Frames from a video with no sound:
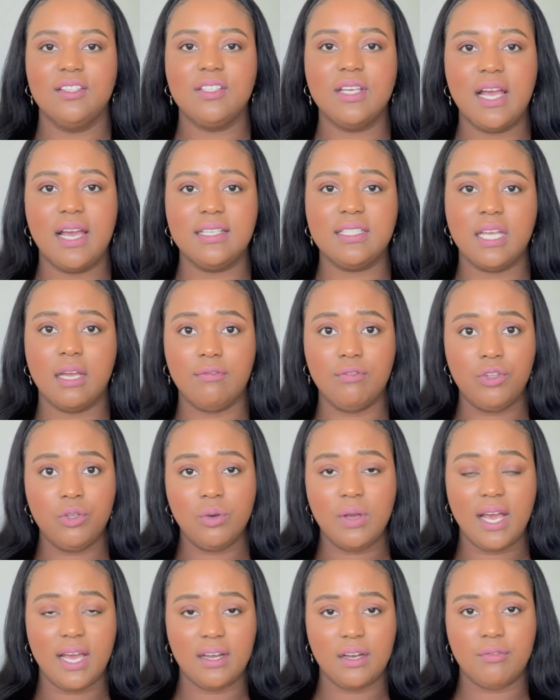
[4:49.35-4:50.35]
So guys, have
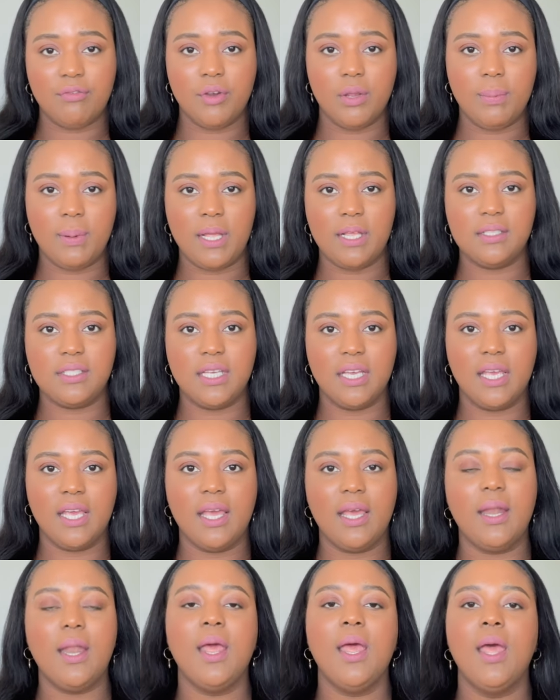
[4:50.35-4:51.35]
you gotten a free plane
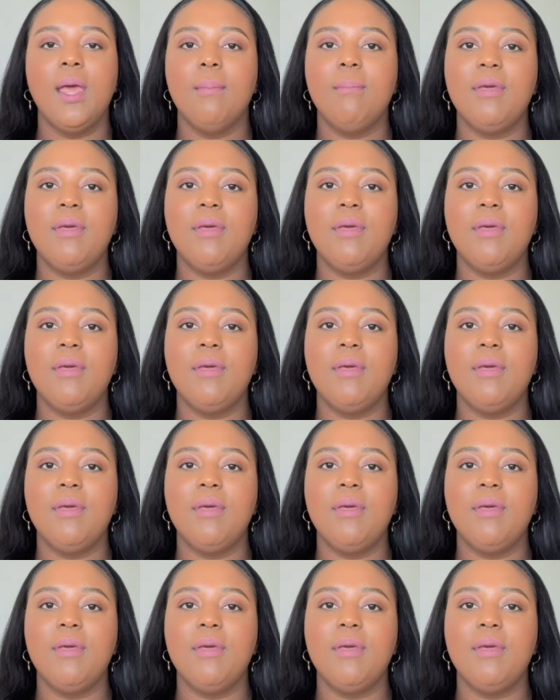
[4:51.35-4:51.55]
ticket?